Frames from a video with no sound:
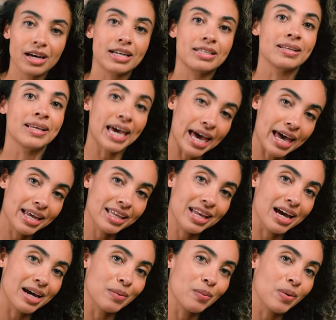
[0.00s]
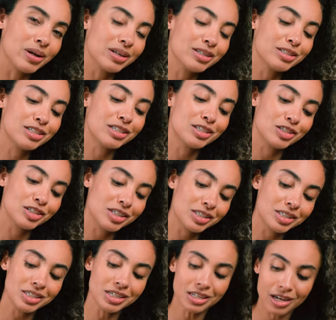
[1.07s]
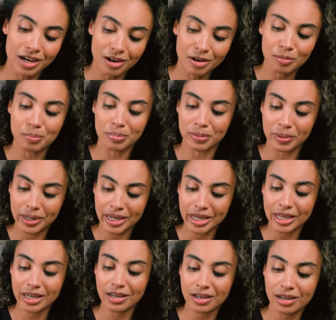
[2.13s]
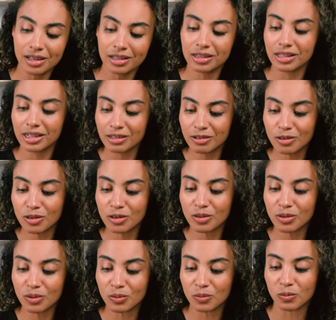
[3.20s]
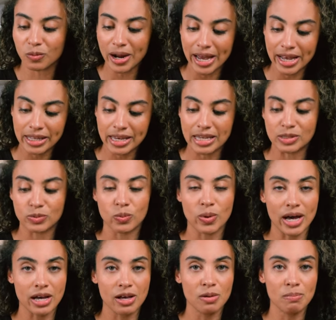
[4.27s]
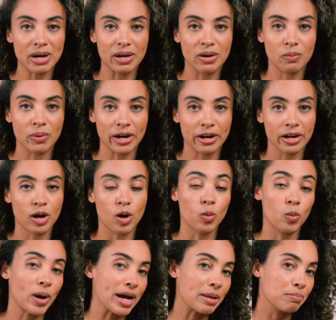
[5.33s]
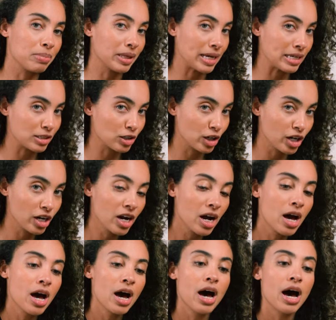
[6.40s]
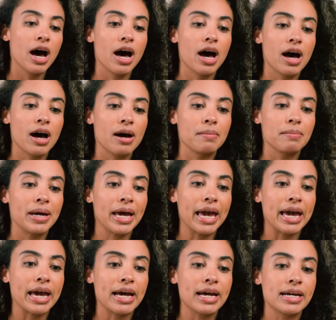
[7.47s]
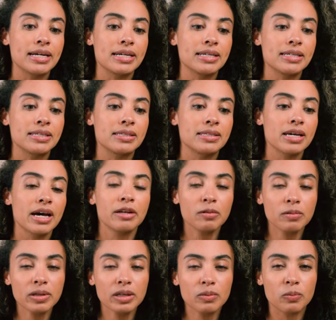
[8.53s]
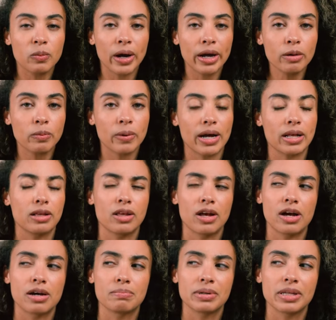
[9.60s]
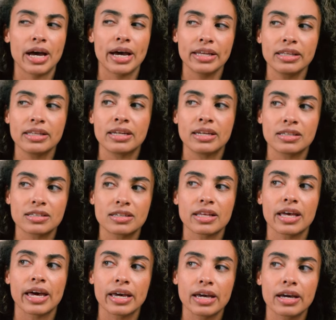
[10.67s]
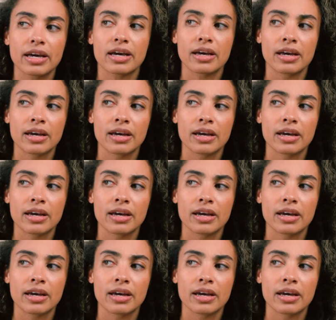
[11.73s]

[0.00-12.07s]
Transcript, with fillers: Again, I wanted to just, you know, bring a little red as well by wearing a red blazer. Um, and I don't really wear red a lot, but I need to like